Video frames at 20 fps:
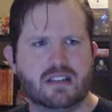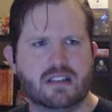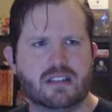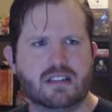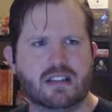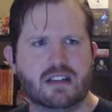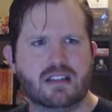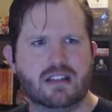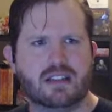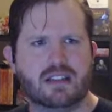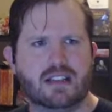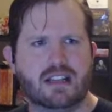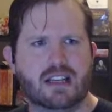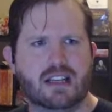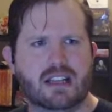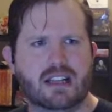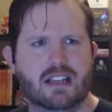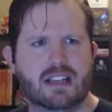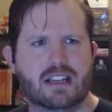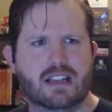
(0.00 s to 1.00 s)
dot
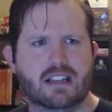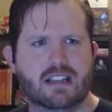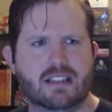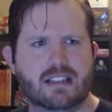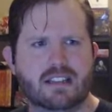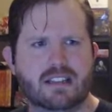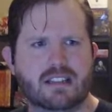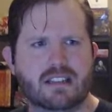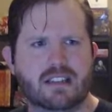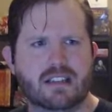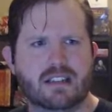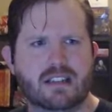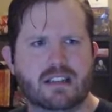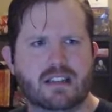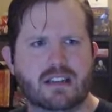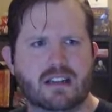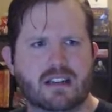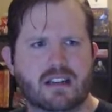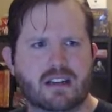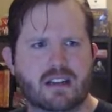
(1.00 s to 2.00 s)
add
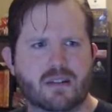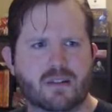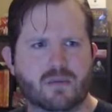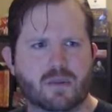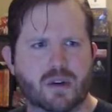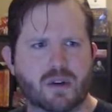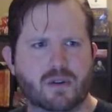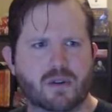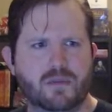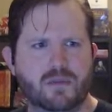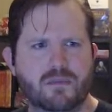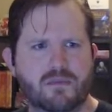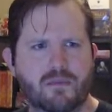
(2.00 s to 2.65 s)
row.